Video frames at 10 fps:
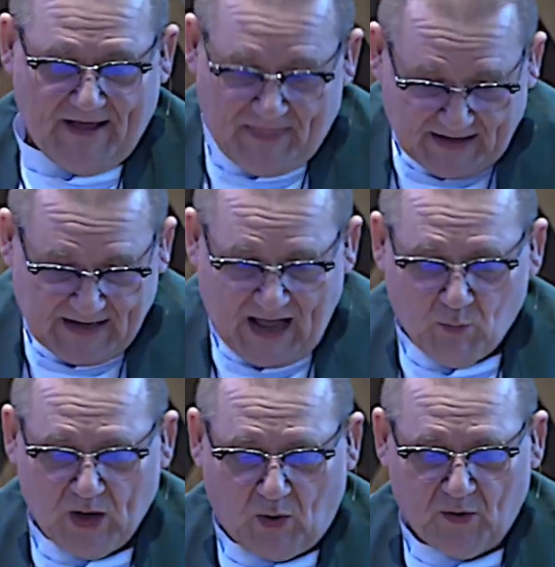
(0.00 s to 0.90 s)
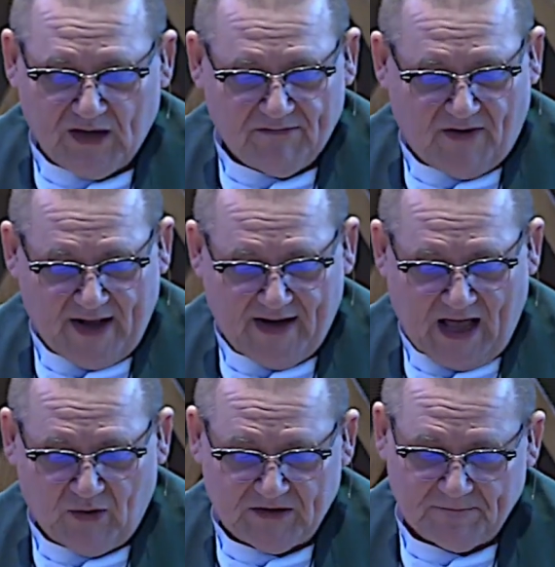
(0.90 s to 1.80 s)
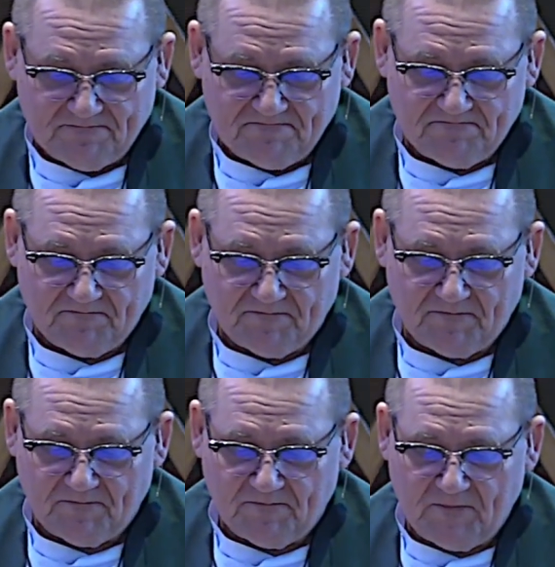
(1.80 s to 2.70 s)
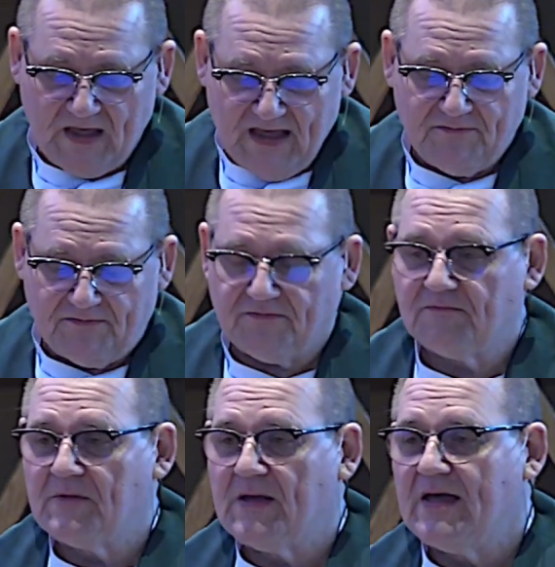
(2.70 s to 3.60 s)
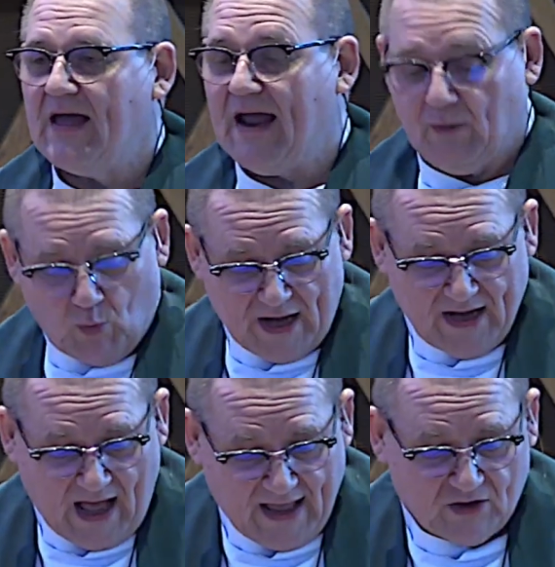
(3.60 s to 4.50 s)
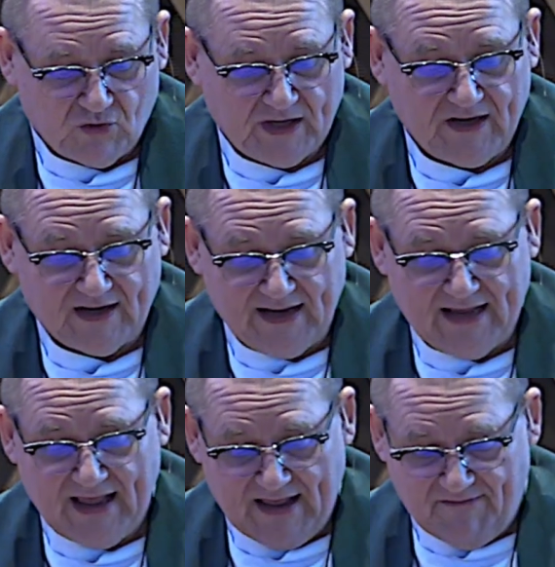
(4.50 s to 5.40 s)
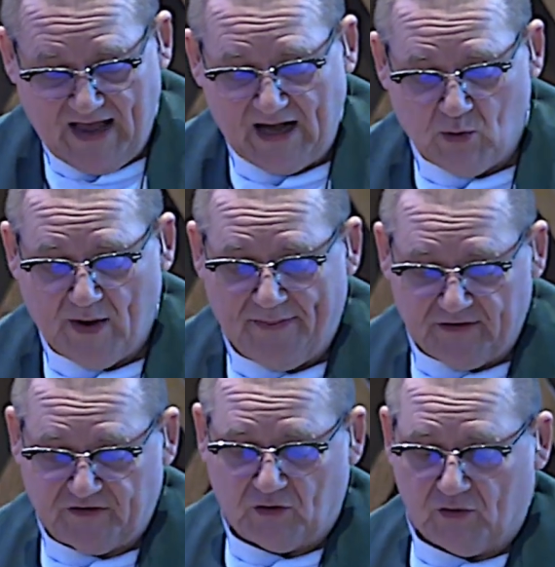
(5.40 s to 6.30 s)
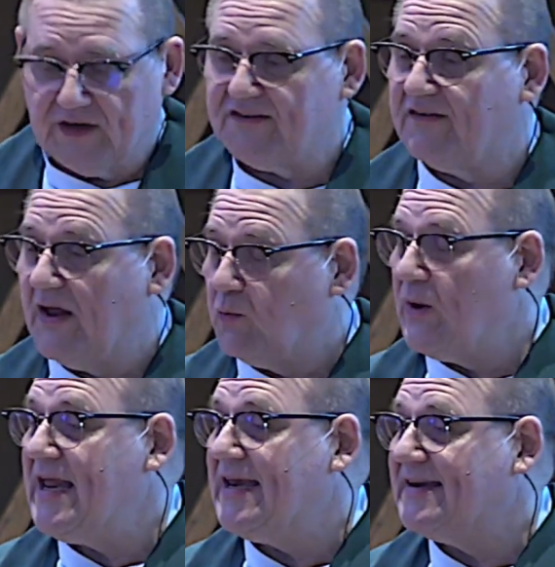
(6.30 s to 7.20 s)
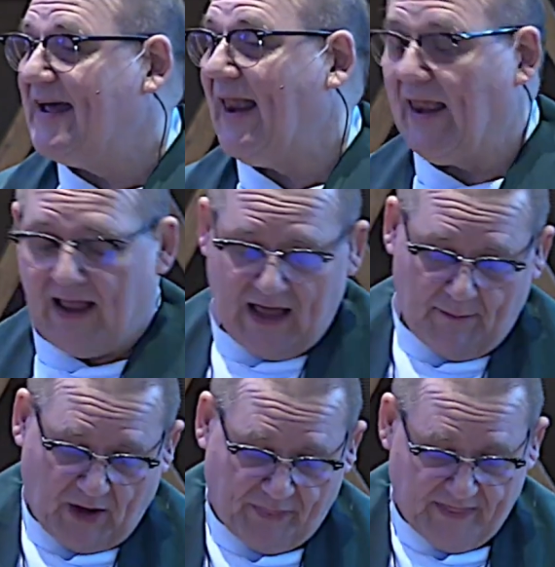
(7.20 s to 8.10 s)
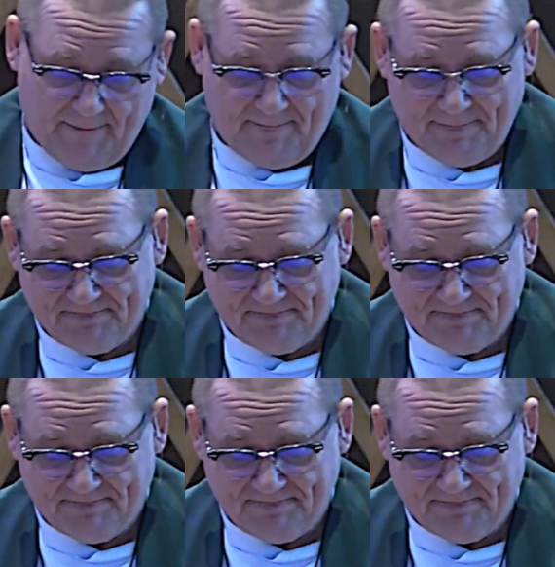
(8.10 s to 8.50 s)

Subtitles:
And that I will only find out if and when I critically evaluate the stories that we tell about them.